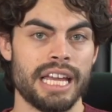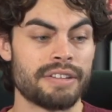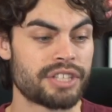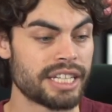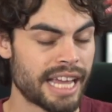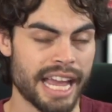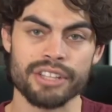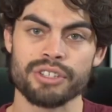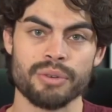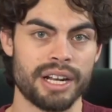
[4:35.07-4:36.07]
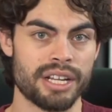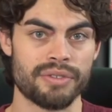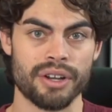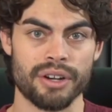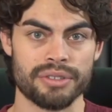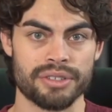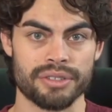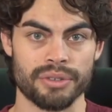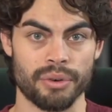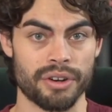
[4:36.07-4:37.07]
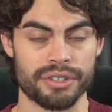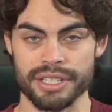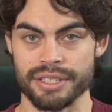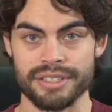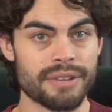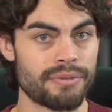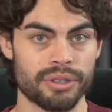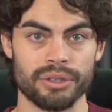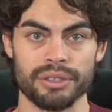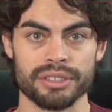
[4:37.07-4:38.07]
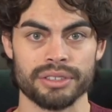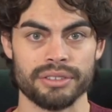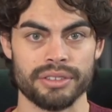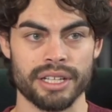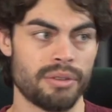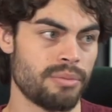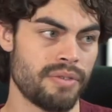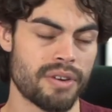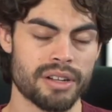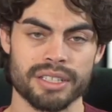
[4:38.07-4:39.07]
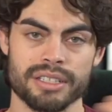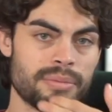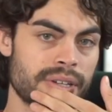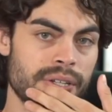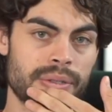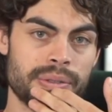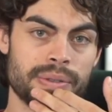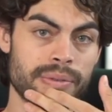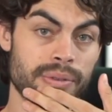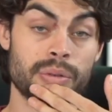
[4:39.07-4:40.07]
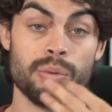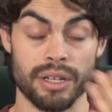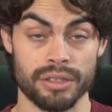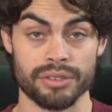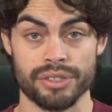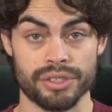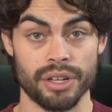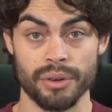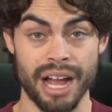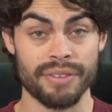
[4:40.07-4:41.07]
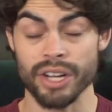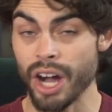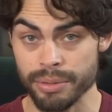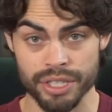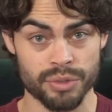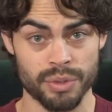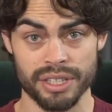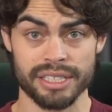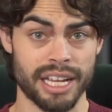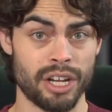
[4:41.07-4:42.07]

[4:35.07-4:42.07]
If she can't do any of those, or it's difficult, then I'll move on to somebody who, who will. So having options with this